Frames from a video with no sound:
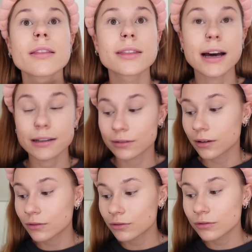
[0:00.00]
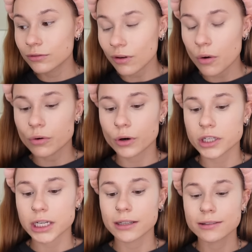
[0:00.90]
That is so
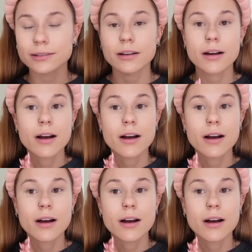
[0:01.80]
gorgeous.